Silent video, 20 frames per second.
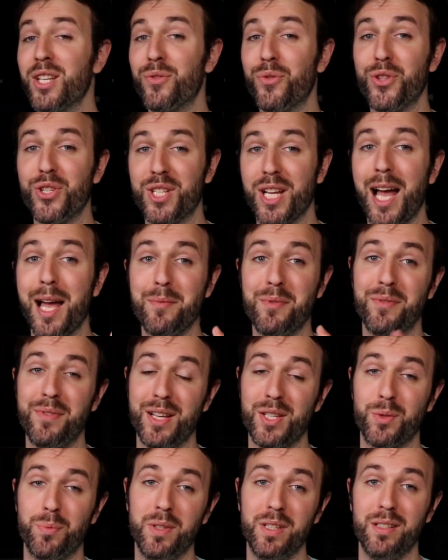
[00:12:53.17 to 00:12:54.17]
Thanks for the time
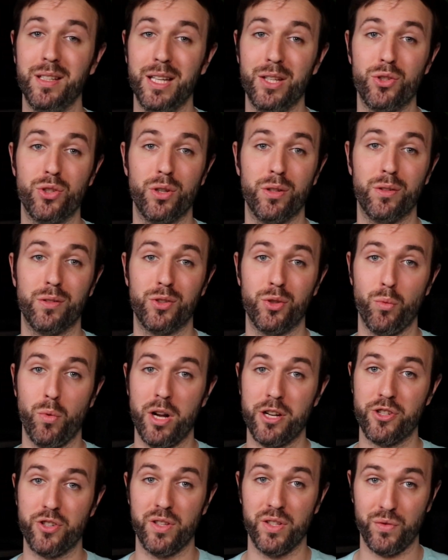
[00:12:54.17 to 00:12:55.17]
investment it took to
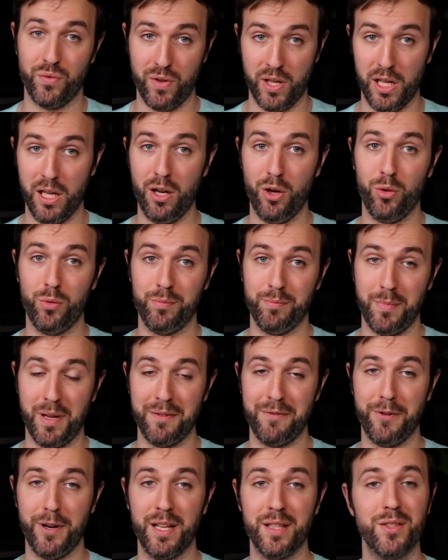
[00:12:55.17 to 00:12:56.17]
watch this video,
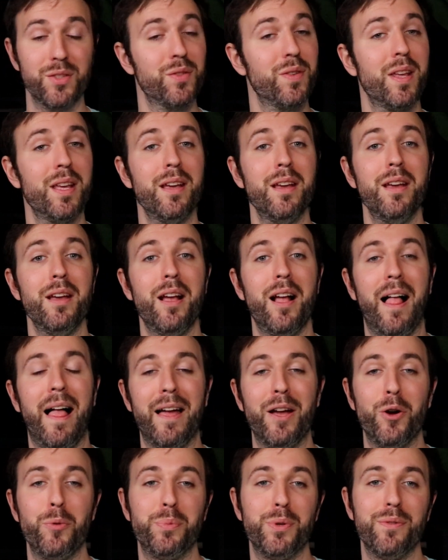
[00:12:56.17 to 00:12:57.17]
my friends.
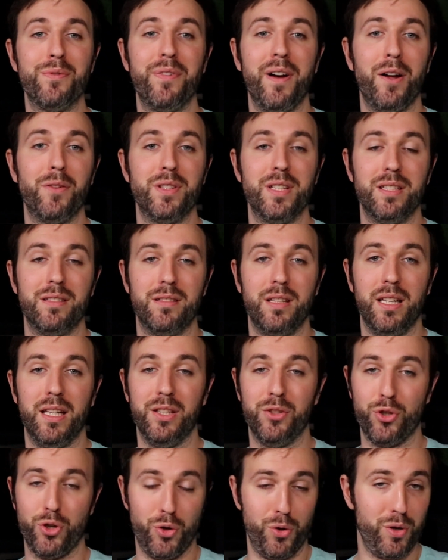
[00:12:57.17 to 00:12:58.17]
I hope you found it
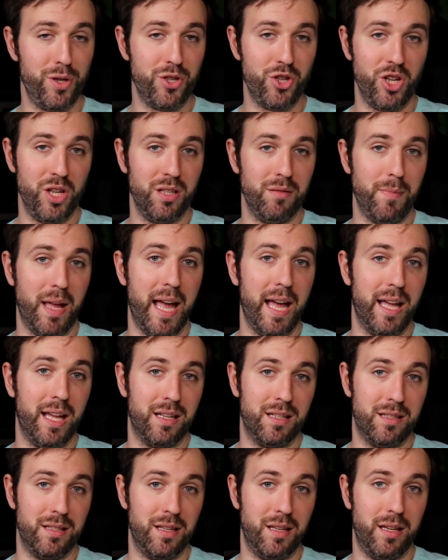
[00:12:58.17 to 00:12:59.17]
encouraging
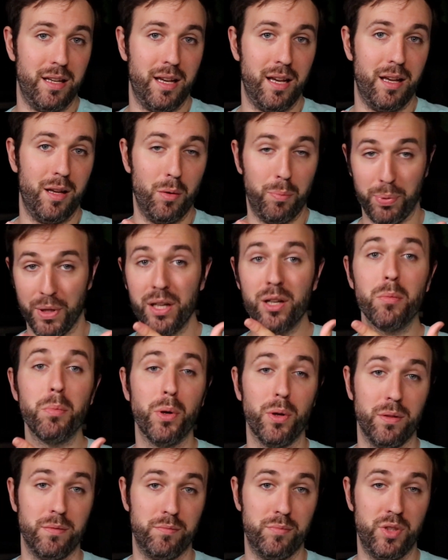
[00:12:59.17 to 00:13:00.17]
and
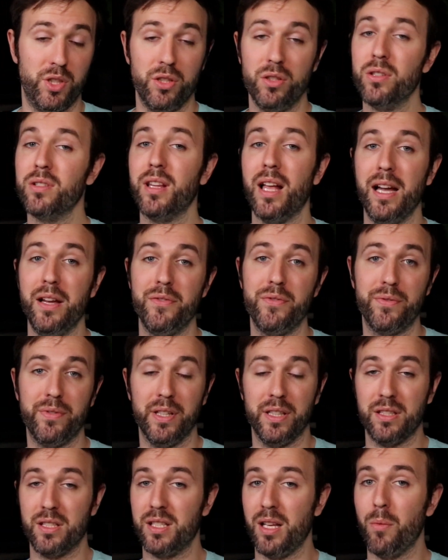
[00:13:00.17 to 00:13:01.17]
applicable to your
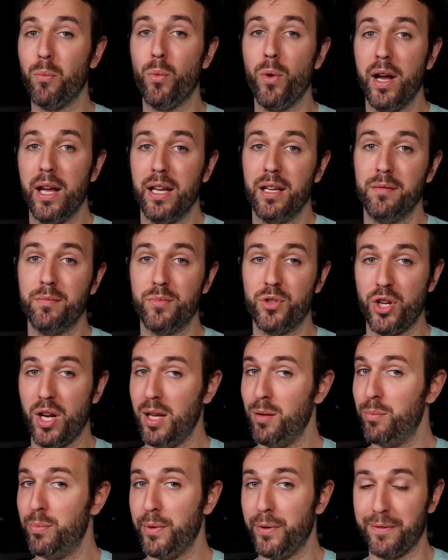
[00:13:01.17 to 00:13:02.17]
life in some way,
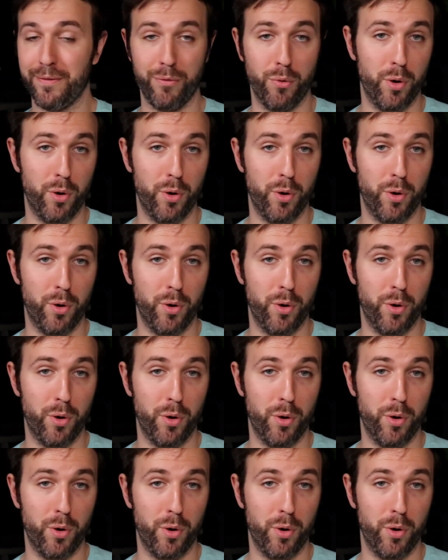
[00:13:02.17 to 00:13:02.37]
shape, or